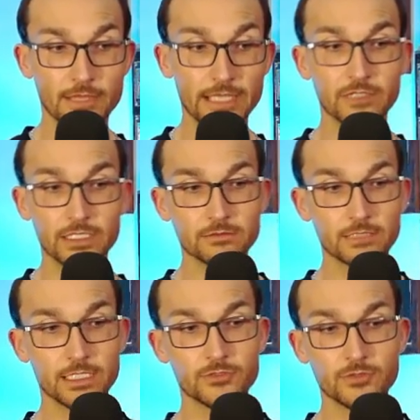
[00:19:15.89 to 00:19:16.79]
Thankfully, I
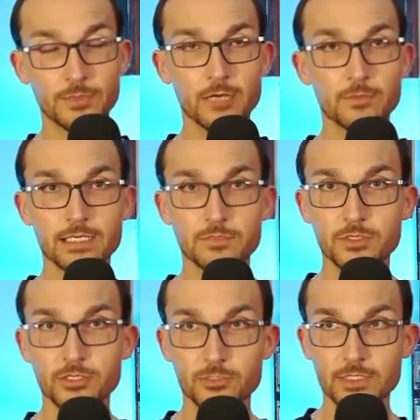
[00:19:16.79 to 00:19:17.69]
got to repair my
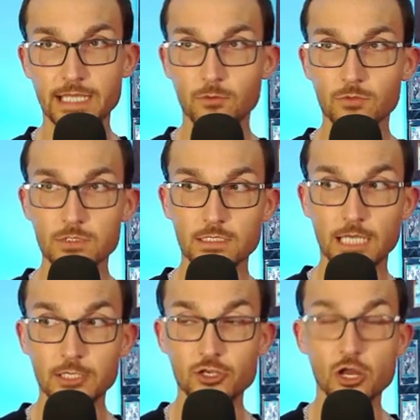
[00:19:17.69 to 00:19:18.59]
computer, but that was
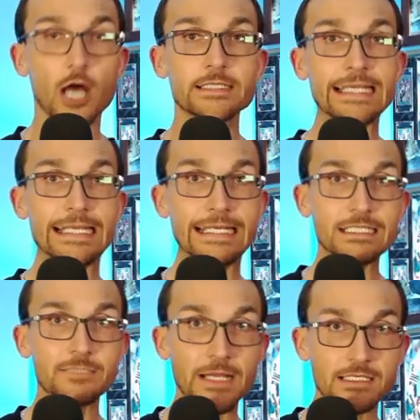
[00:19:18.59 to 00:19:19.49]
a not
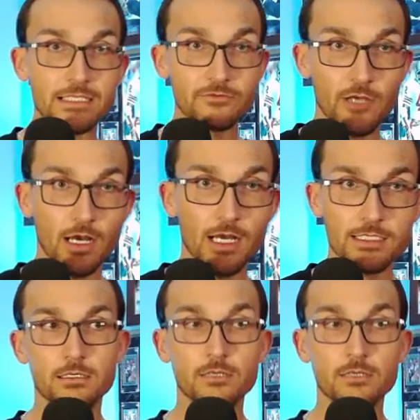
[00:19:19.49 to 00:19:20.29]
inexpensive cost.